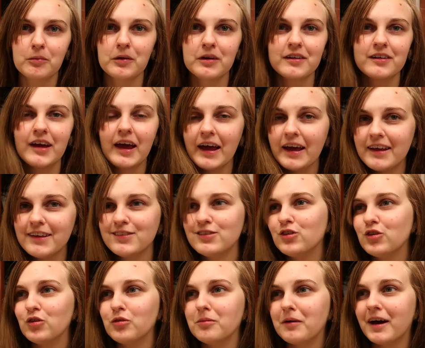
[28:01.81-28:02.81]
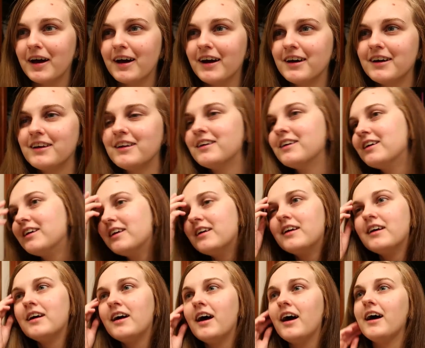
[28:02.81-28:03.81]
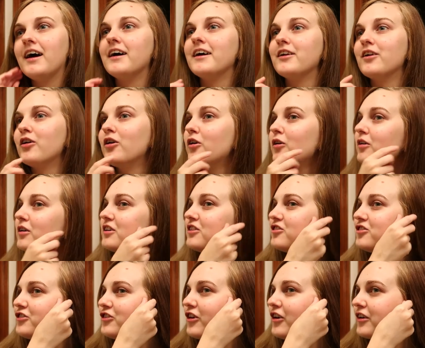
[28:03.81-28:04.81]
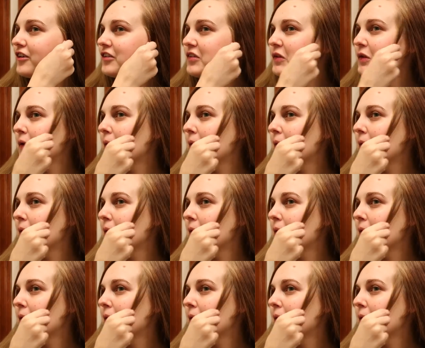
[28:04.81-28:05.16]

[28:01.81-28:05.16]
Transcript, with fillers: but it ain't too bad at all. It's just